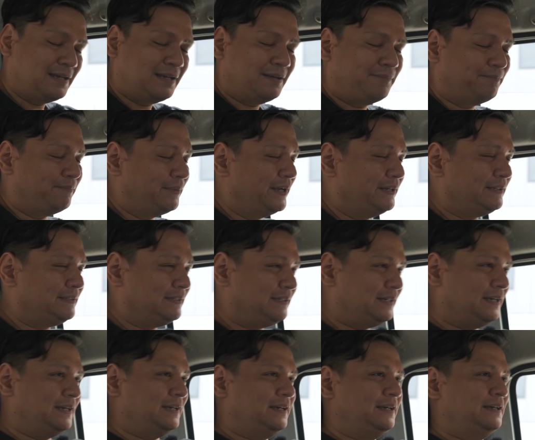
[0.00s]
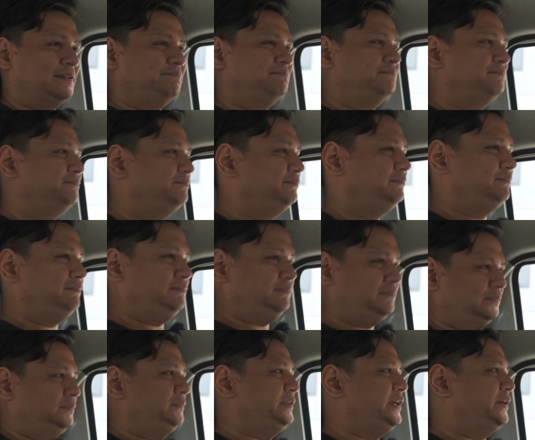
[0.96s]
but
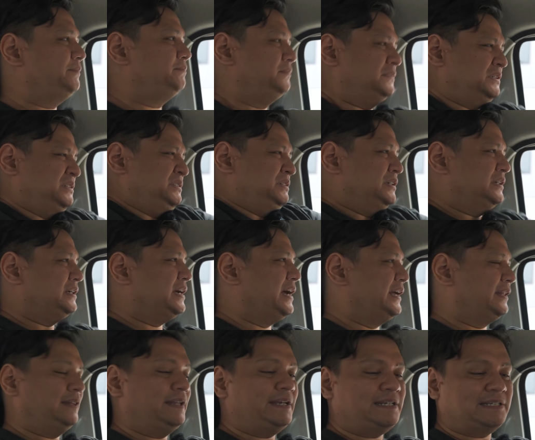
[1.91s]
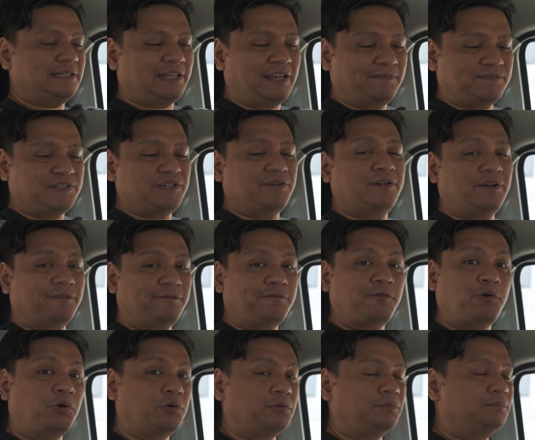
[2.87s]
yeah, at least it gives you enough
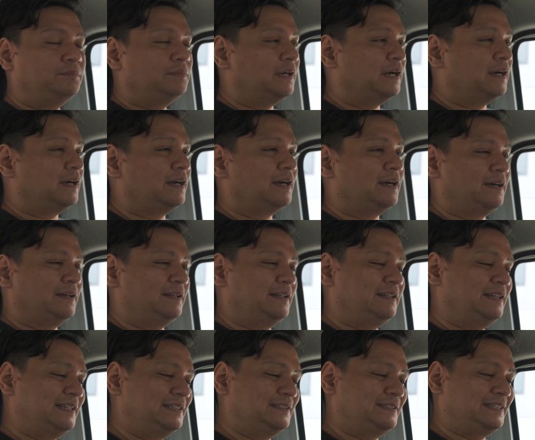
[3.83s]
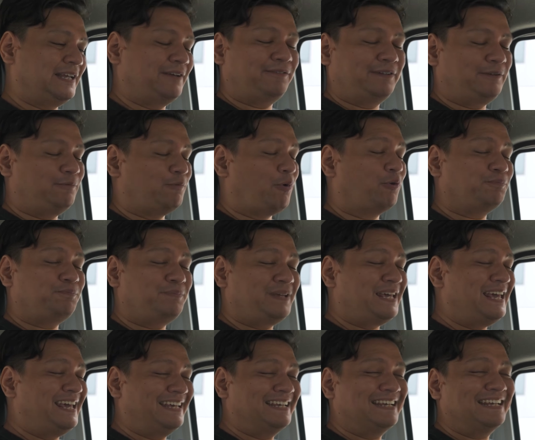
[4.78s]
room. This definitely won't be
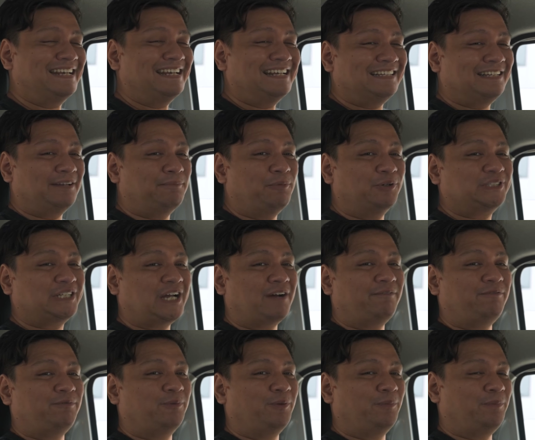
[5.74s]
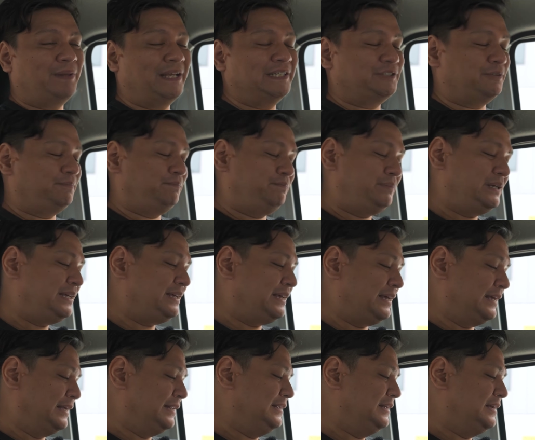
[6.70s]
the most comfortable place to be
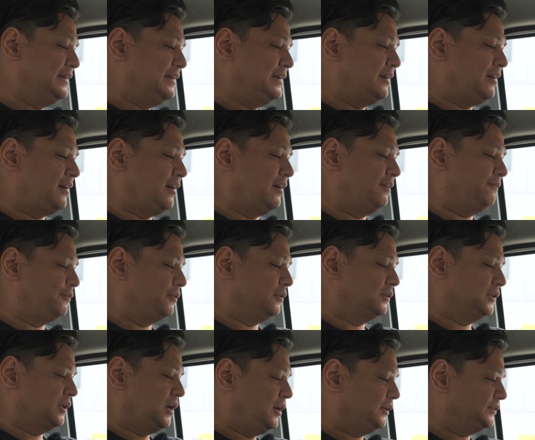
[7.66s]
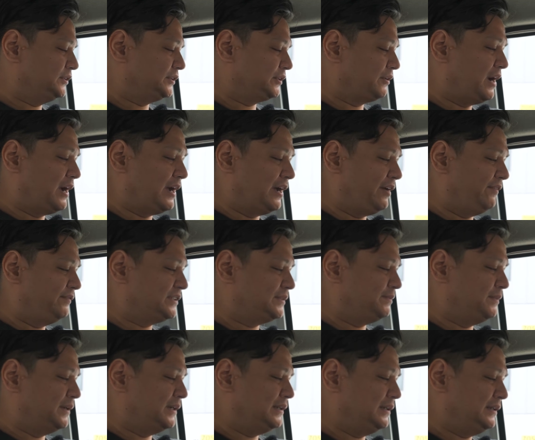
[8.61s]
in for long drives,
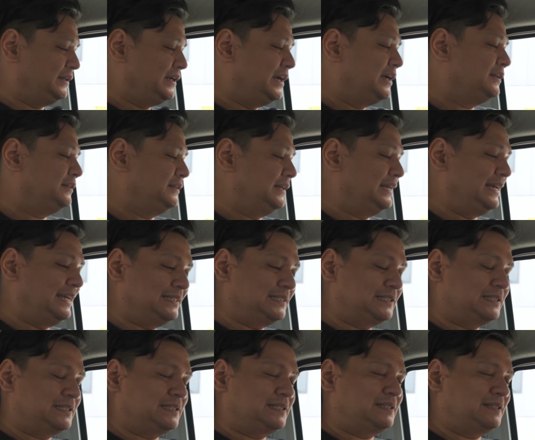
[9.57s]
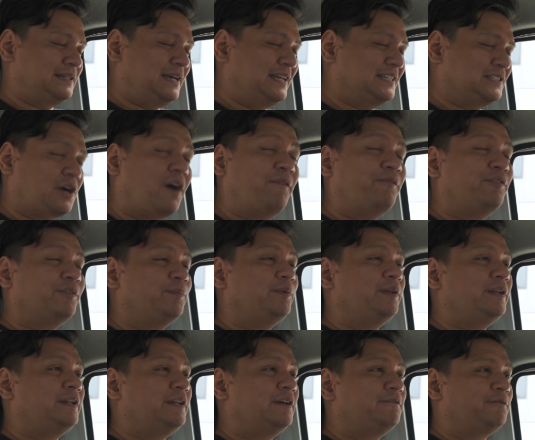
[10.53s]
but again, it's comfortable
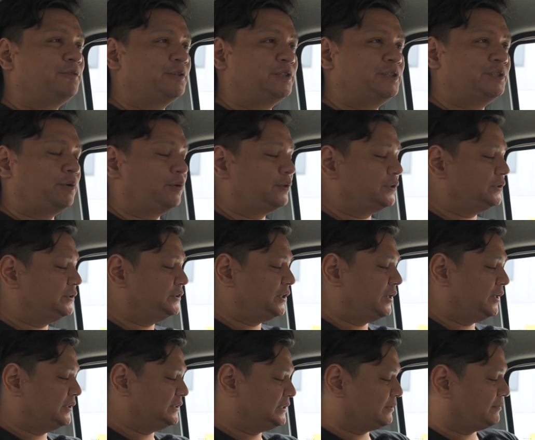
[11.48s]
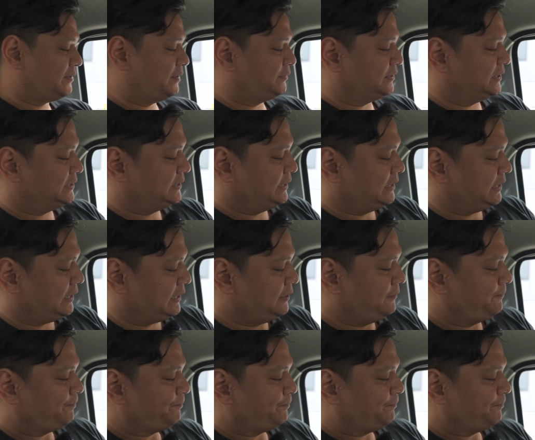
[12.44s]
enough for short jaunts around the city.